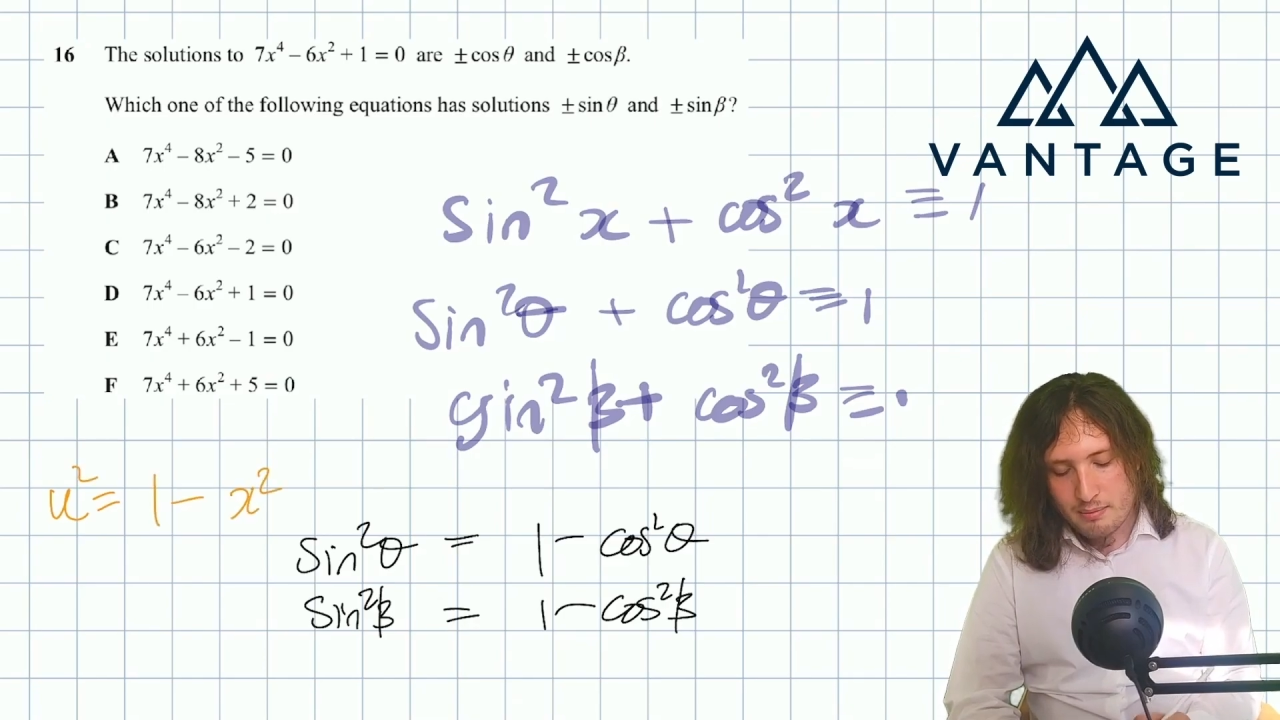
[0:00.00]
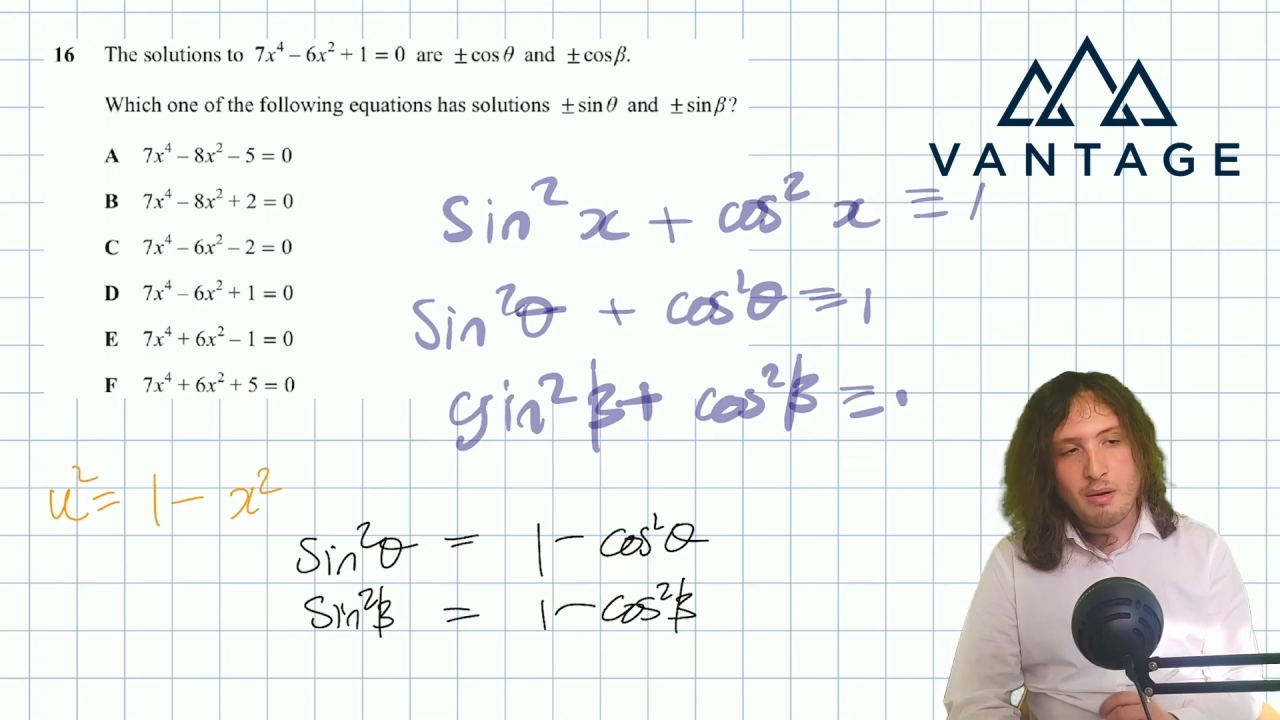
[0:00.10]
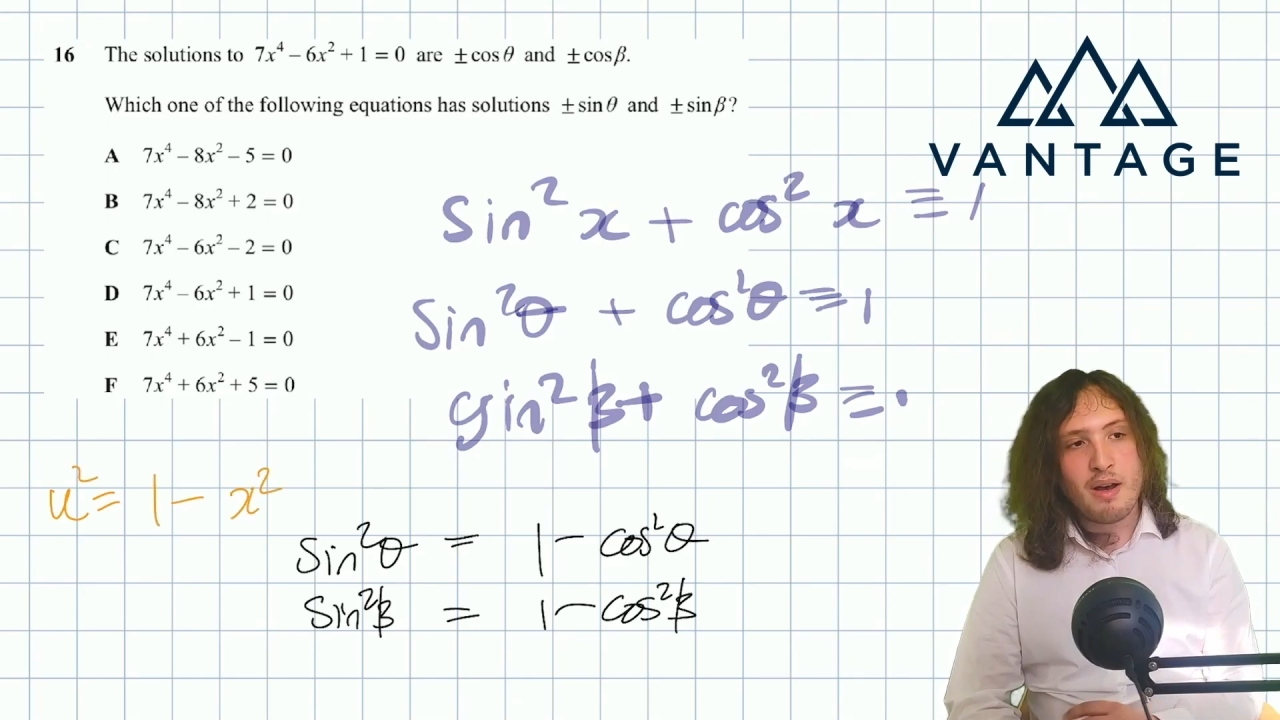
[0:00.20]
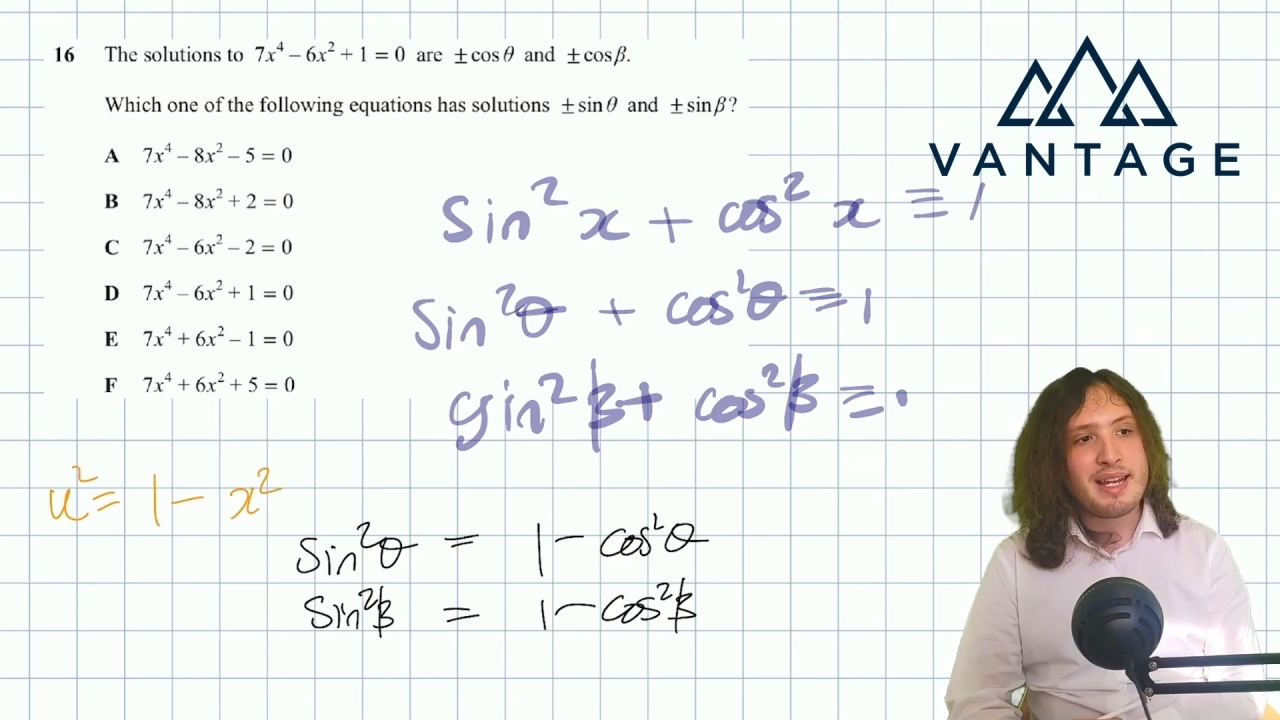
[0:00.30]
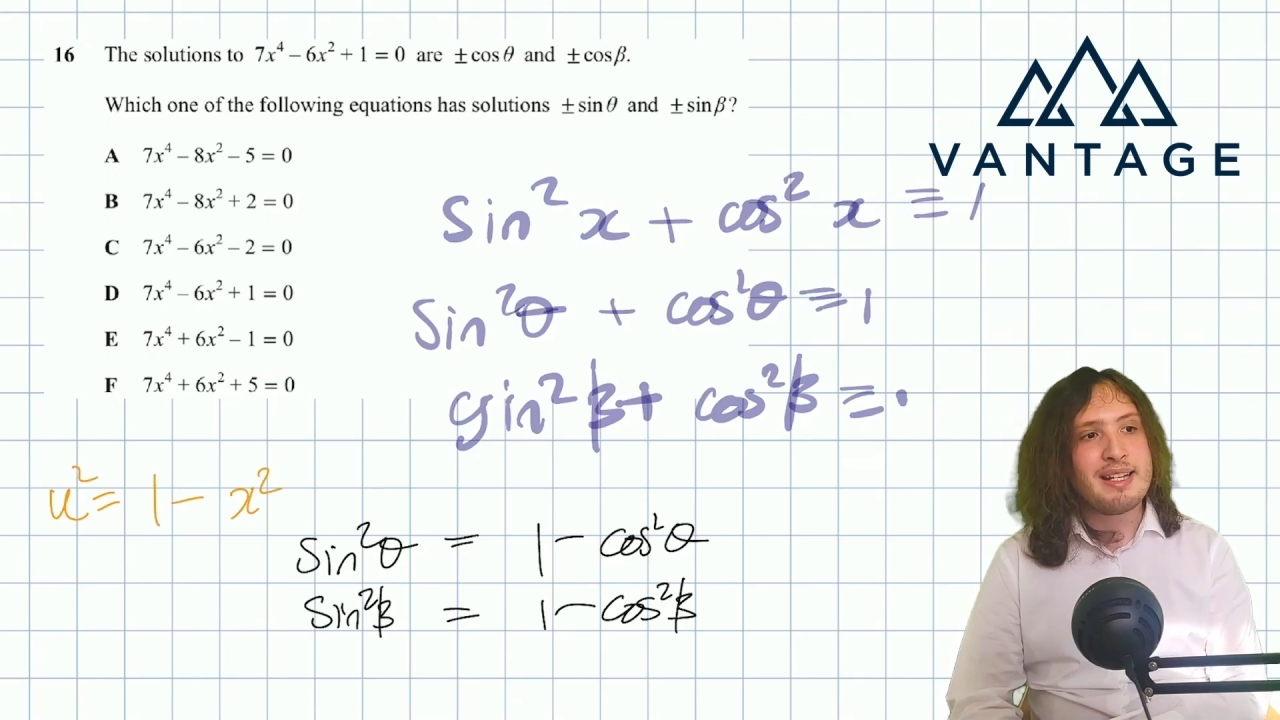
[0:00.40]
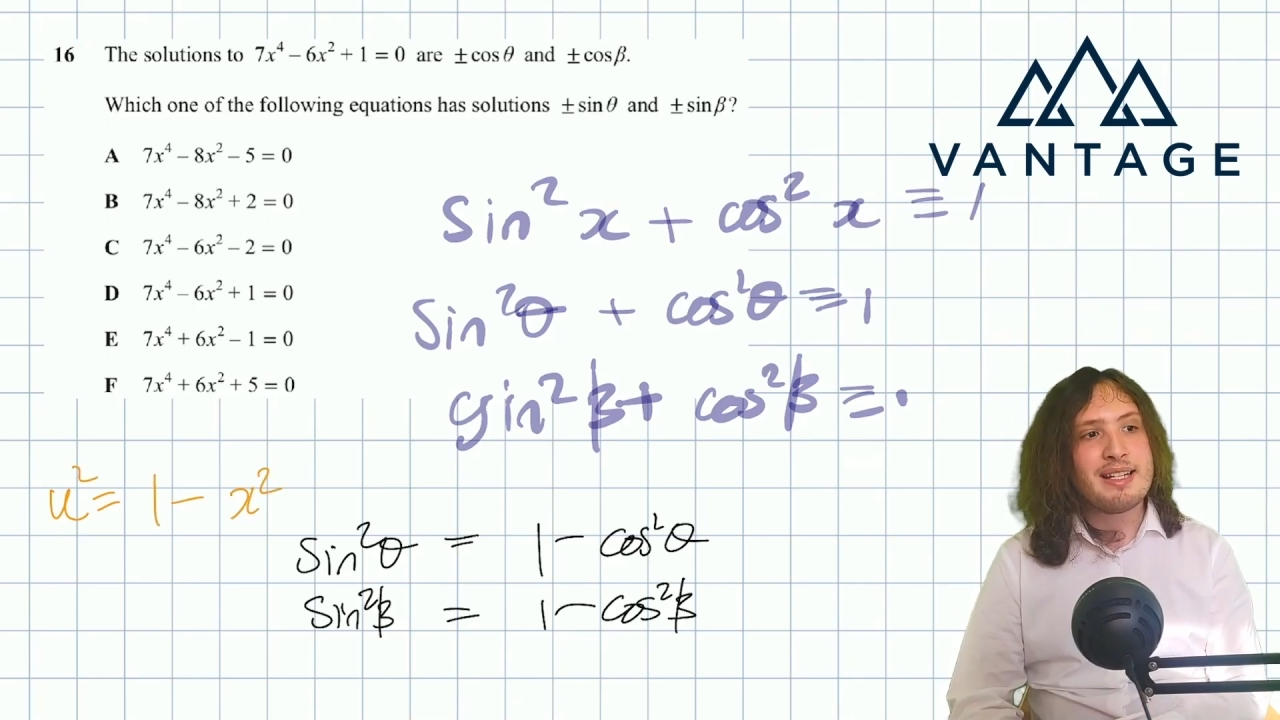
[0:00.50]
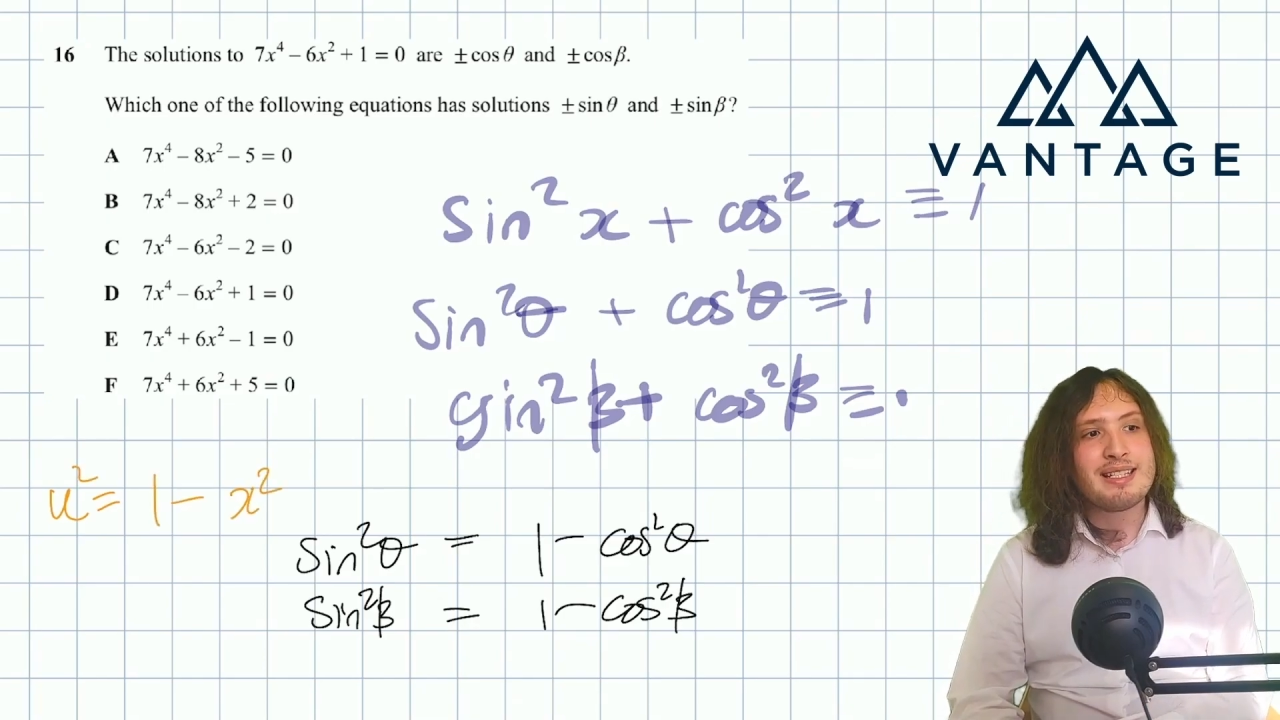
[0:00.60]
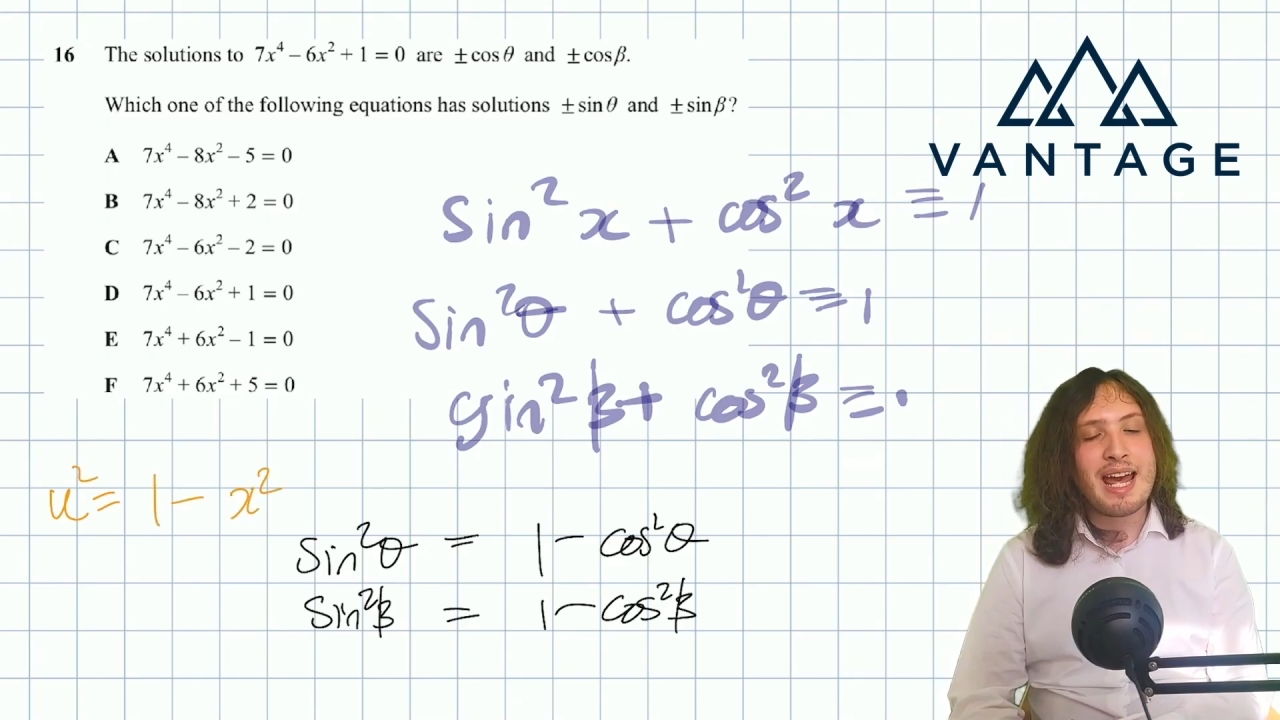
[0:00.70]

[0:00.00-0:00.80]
minus